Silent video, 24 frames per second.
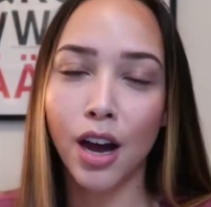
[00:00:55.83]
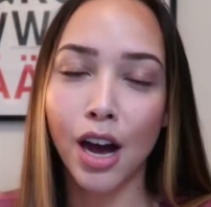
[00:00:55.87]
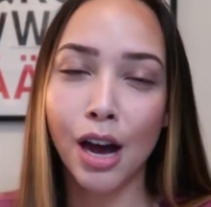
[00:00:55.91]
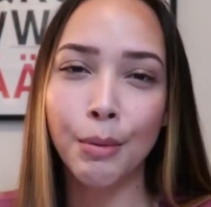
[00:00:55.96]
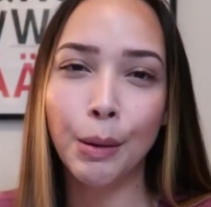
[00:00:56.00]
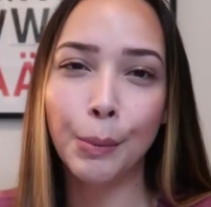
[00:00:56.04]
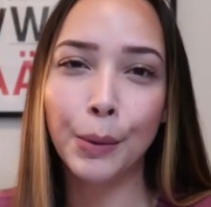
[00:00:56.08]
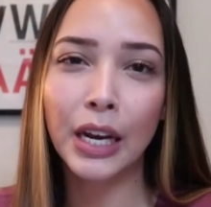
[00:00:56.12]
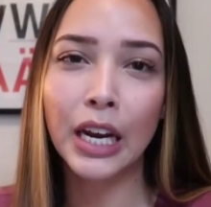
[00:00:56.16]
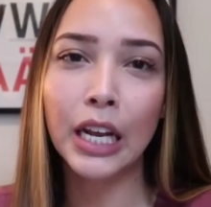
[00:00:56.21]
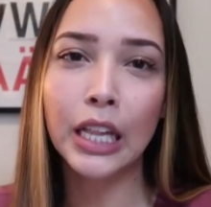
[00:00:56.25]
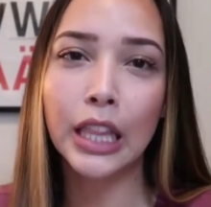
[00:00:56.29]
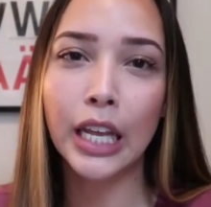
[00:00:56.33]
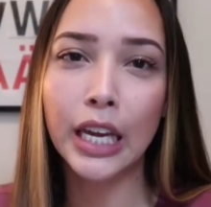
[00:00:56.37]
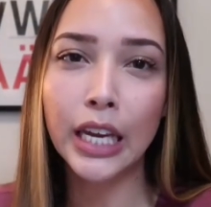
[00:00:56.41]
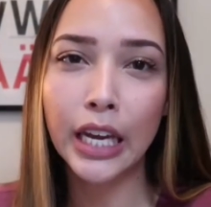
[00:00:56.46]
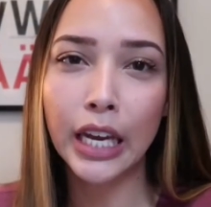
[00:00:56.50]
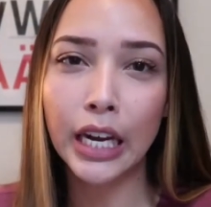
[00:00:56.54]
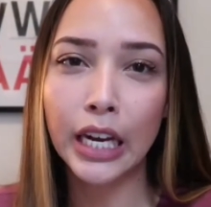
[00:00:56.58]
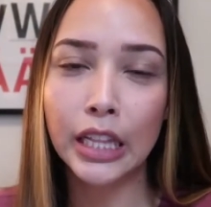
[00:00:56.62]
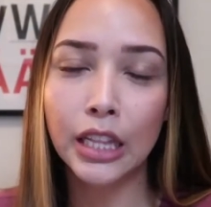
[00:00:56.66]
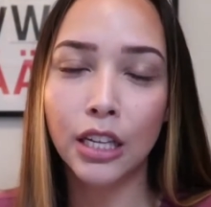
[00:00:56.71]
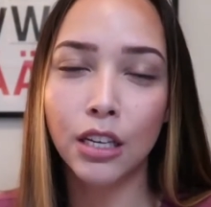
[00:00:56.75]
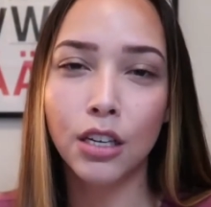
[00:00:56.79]
I'm gonna link
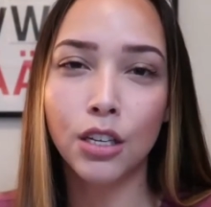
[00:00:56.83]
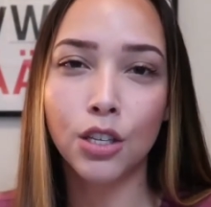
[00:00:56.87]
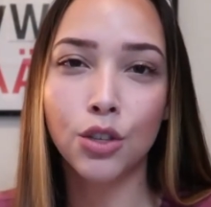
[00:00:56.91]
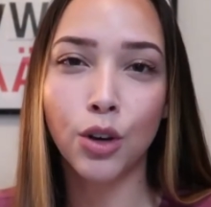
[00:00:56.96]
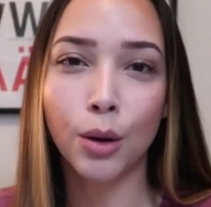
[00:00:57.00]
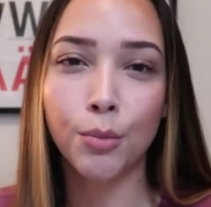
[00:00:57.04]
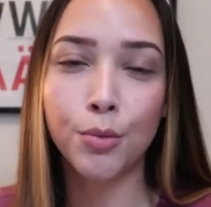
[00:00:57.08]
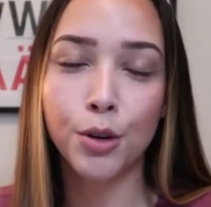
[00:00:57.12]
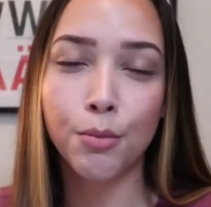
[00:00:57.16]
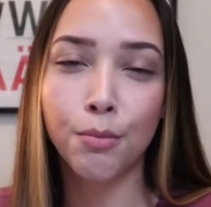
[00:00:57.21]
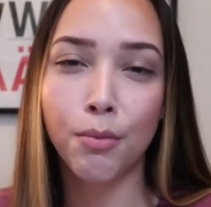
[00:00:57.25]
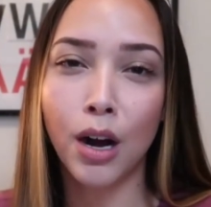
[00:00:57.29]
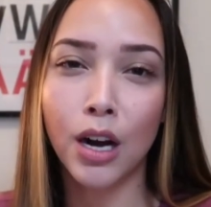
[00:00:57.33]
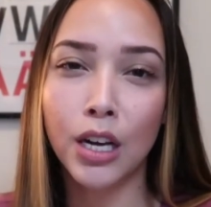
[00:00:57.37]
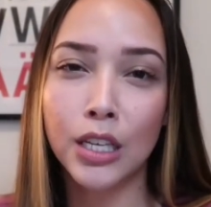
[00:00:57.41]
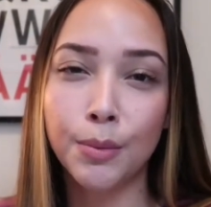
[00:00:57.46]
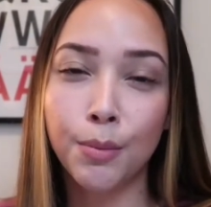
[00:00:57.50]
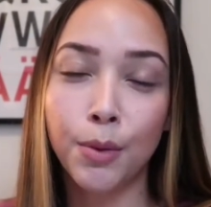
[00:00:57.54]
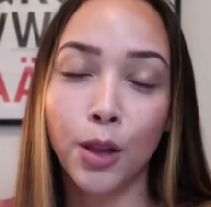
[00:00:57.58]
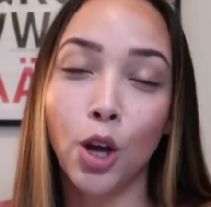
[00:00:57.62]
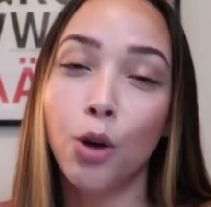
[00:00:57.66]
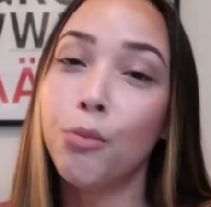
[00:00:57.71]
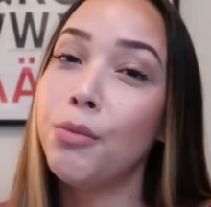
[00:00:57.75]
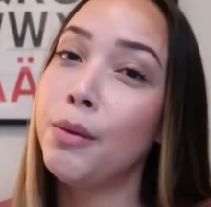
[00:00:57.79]
it in the description box
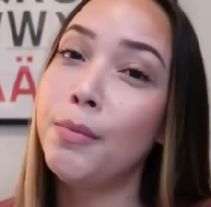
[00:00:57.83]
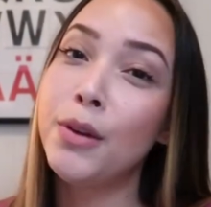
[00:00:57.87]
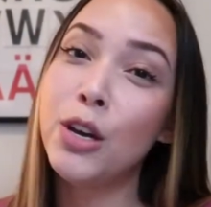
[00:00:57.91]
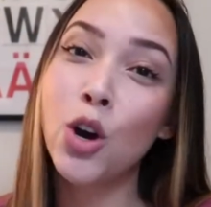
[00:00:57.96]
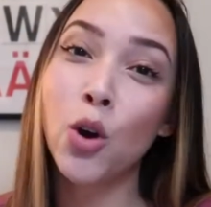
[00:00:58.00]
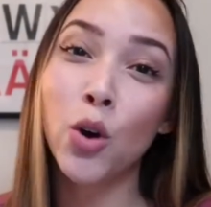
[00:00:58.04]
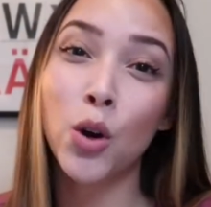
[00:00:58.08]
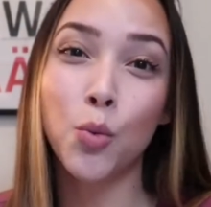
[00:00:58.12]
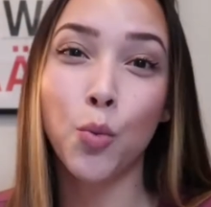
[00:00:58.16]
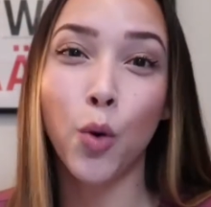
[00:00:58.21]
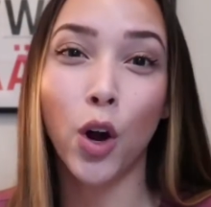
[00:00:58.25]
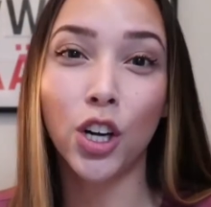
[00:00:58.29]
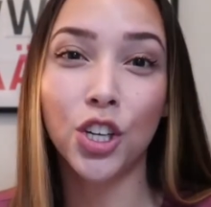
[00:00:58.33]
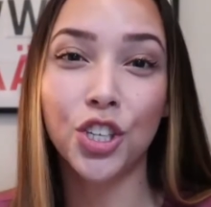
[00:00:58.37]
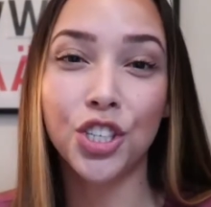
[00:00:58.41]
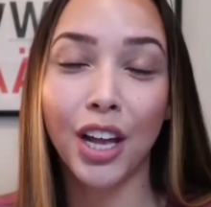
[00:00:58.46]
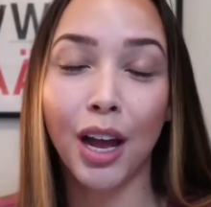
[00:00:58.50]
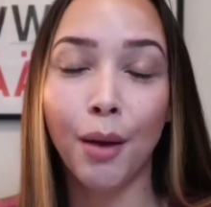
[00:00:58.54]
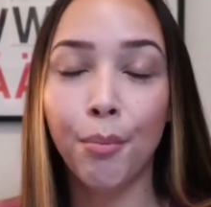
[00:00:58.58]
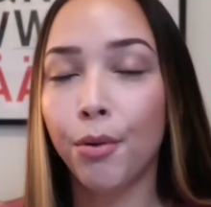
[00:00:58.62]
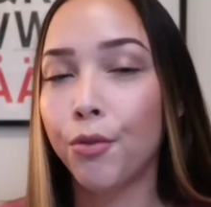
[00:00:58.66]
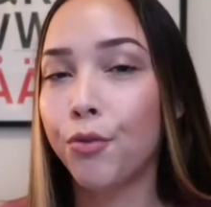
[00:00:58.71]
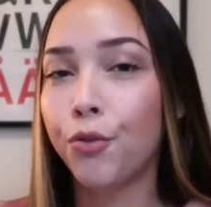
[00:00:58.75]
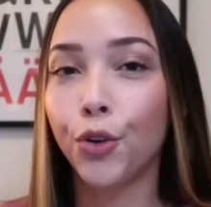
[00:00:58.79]
below. Maybe go and watch
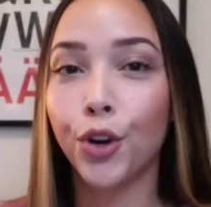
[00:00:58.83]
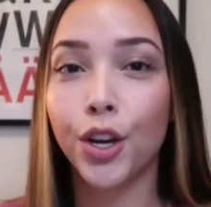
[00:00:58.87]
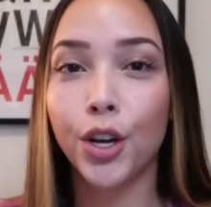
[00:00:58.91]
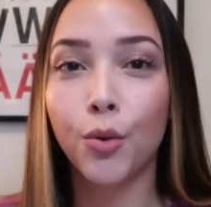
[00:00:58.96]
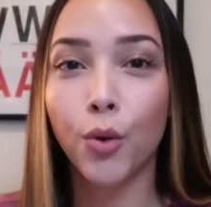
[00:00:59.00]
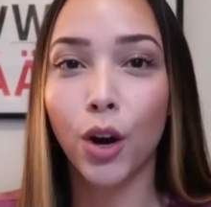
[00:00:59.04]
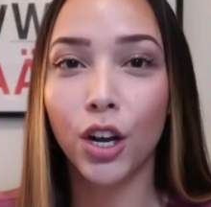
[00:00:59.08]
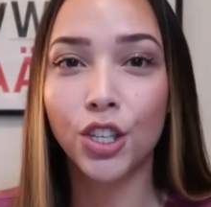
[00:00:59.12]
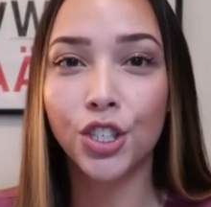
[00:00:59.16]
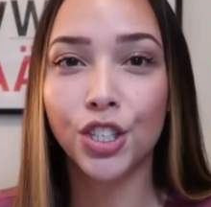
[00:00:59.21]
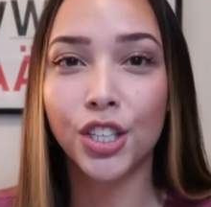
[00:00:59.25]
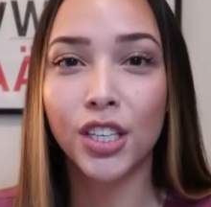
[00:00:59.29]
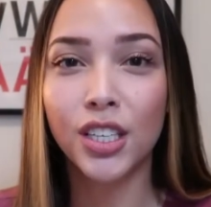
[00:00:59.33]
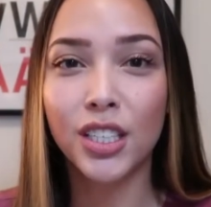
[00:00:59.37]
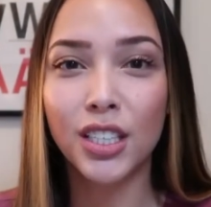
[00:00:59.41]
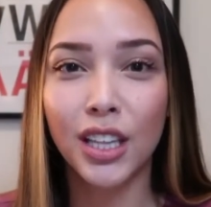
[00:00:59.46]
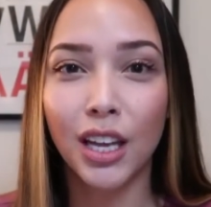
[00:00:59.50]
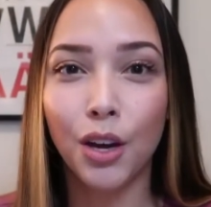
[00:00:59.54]
that before you watch this.